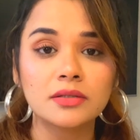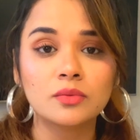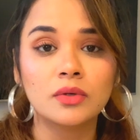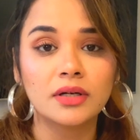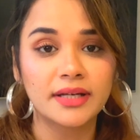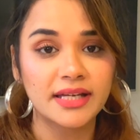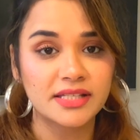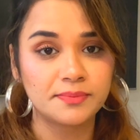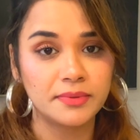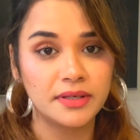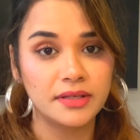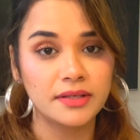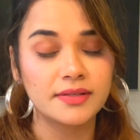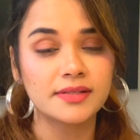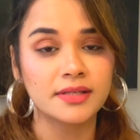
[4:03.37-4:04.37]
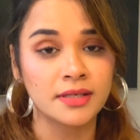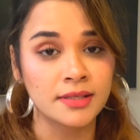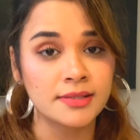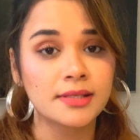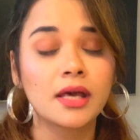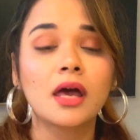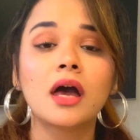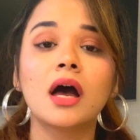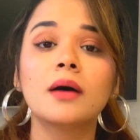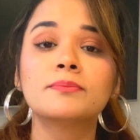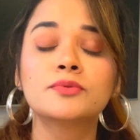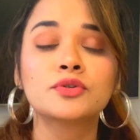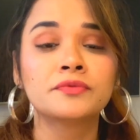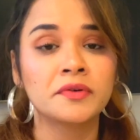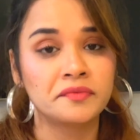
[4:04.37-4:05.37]
work experience is up
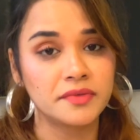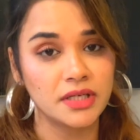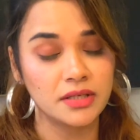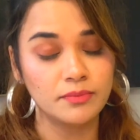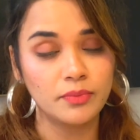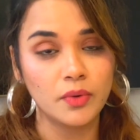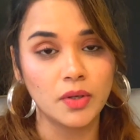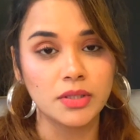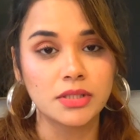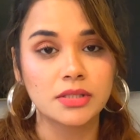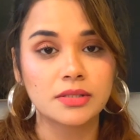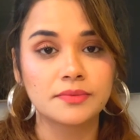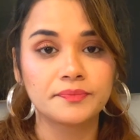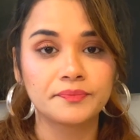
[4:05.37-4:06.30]
to 15 points.